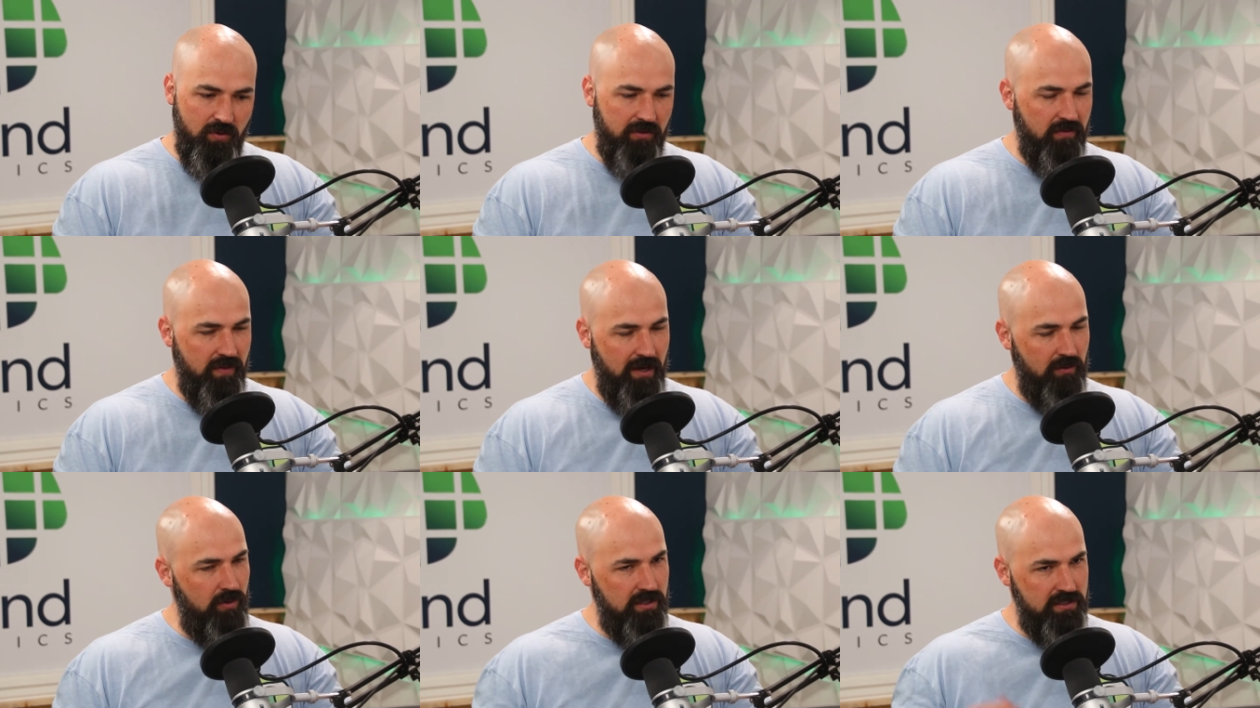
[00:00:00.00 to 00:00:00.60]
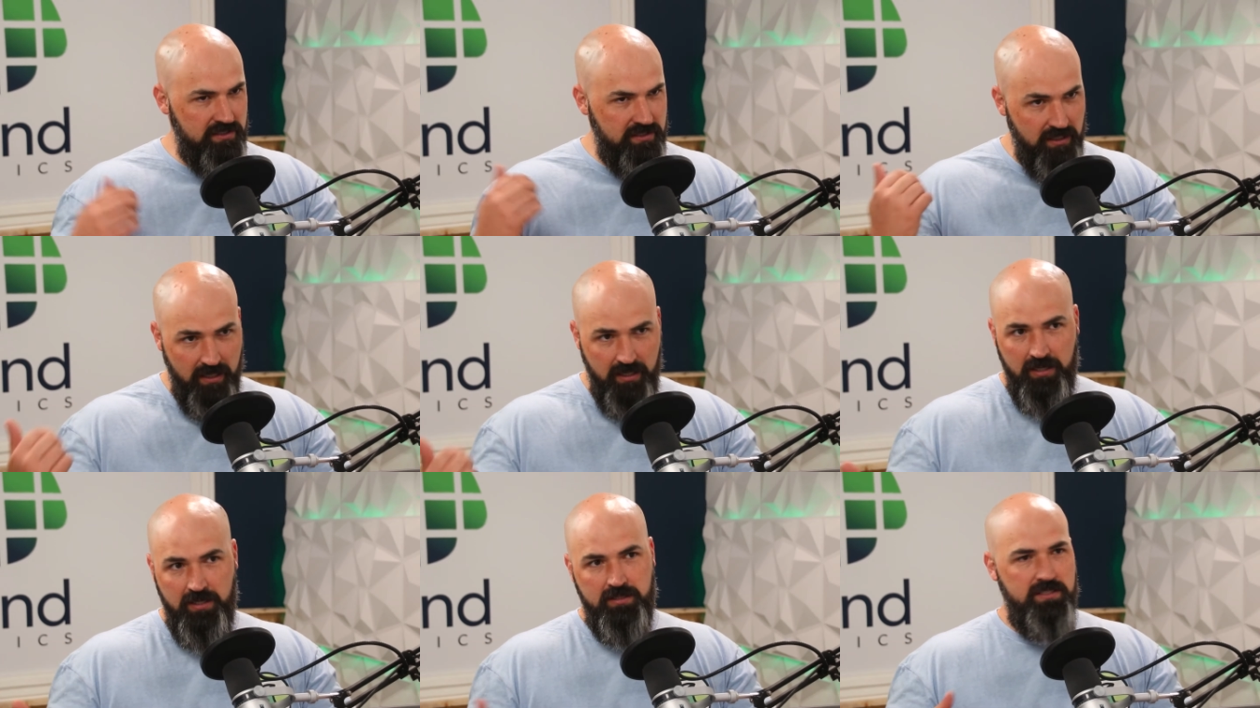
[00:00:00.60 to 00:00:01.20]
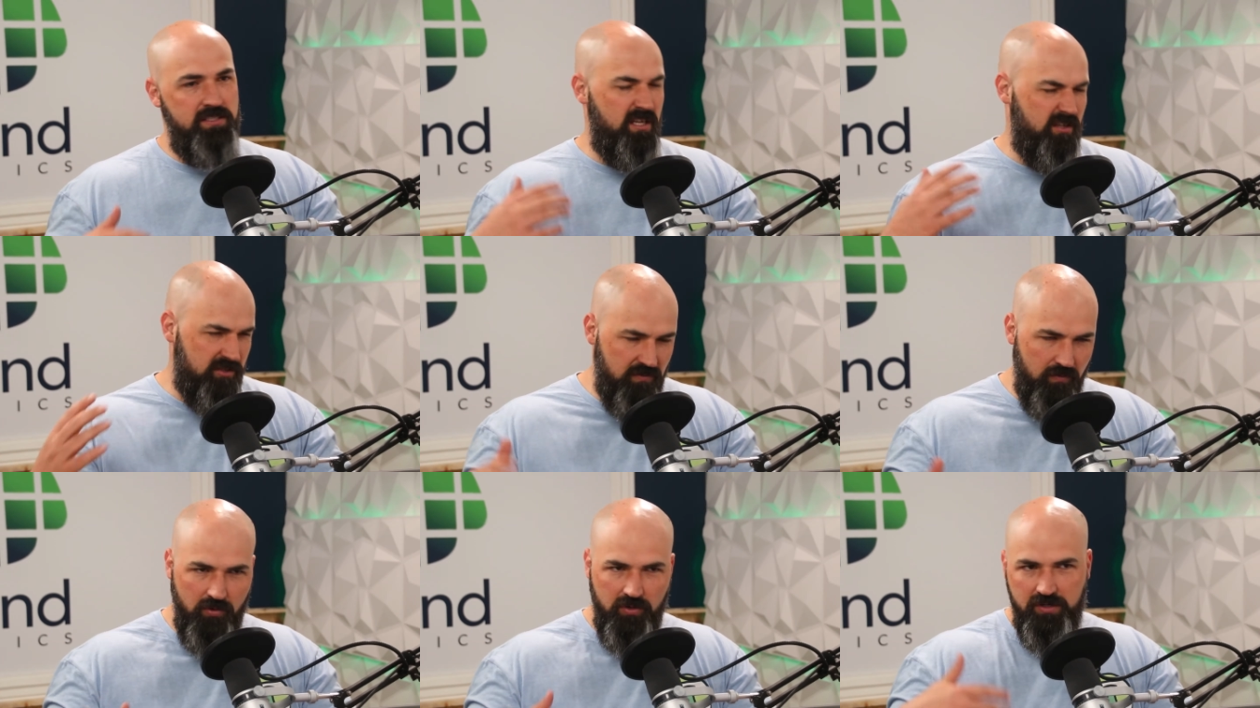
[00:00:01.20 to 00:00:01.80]
whether that was
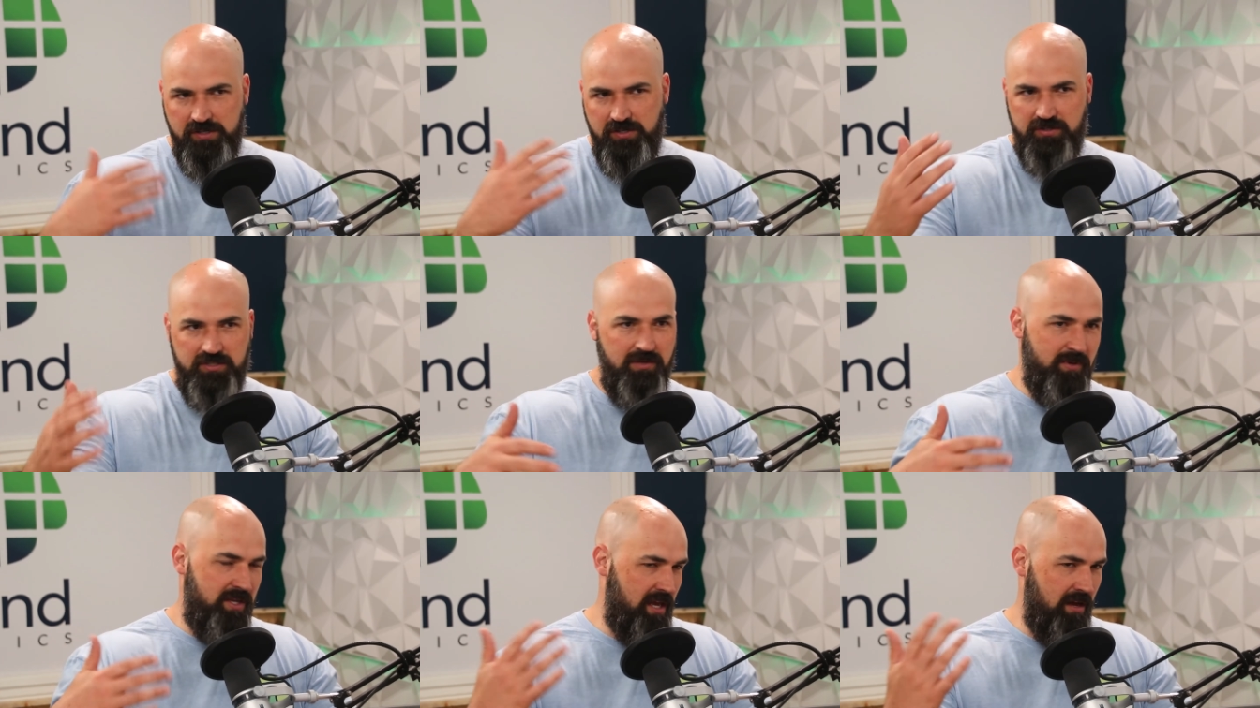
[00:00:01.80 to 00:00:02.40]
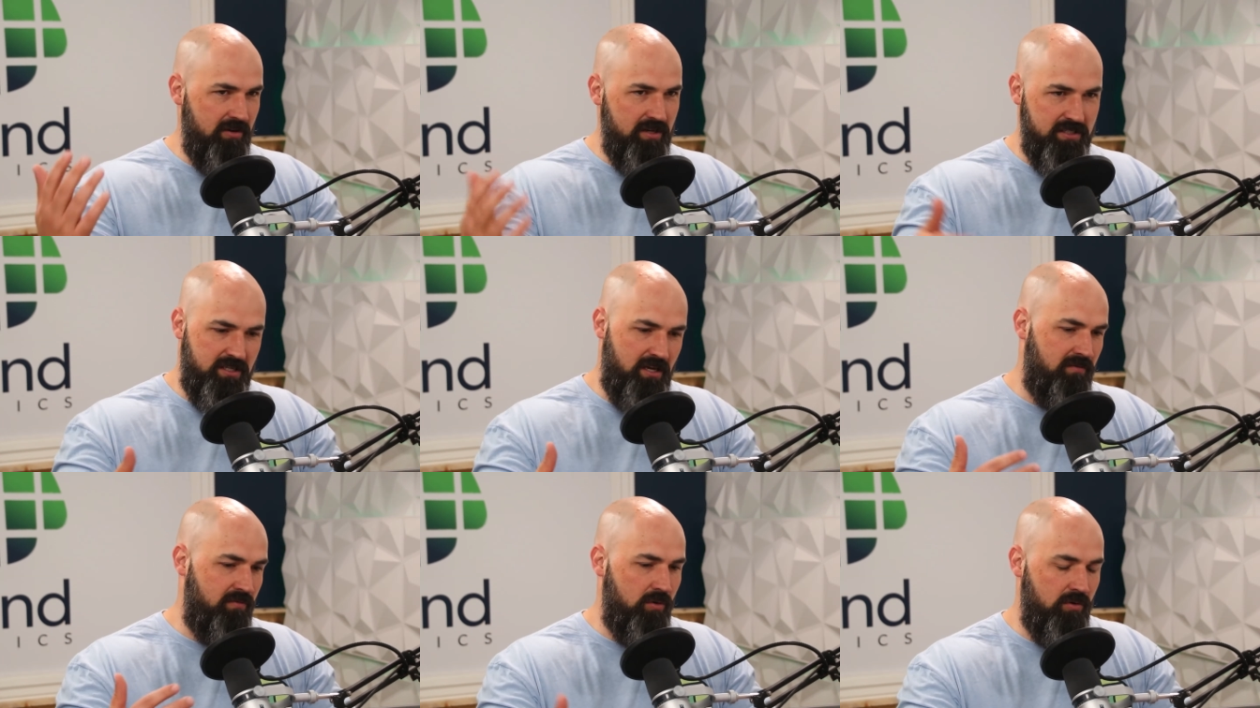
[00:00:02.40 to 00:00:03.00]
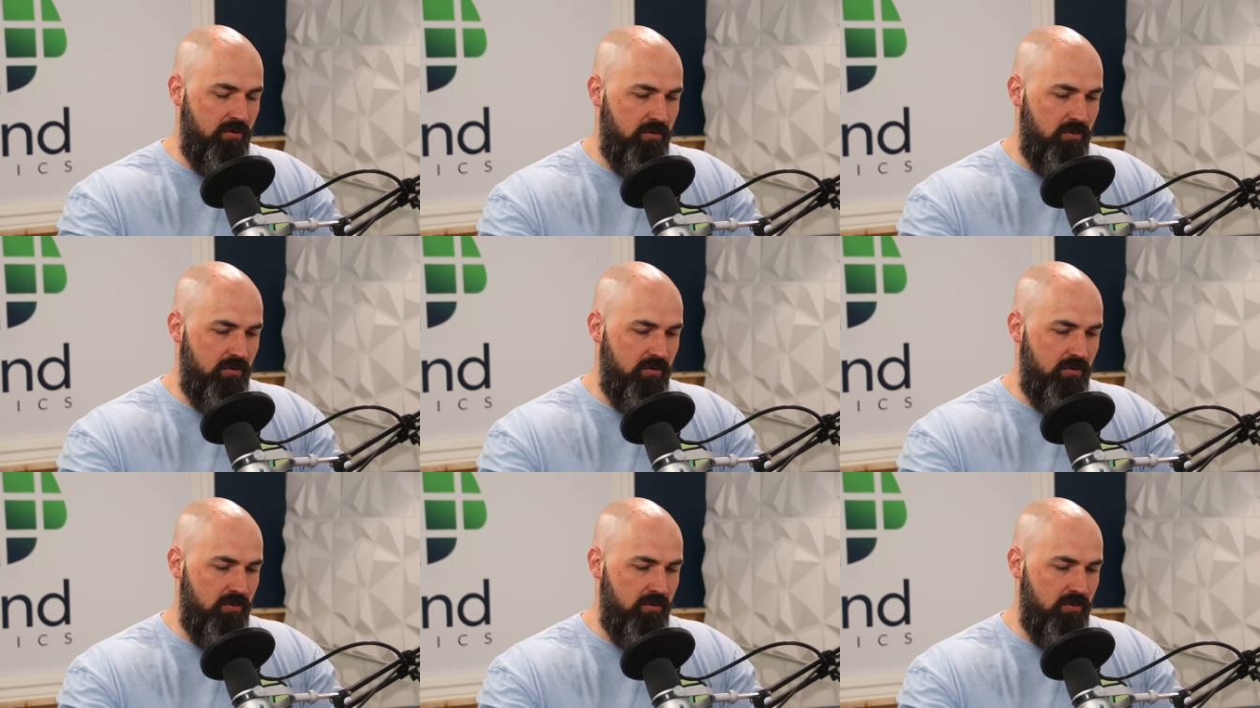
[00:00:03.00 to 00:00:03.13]
Salesforce or some accounting software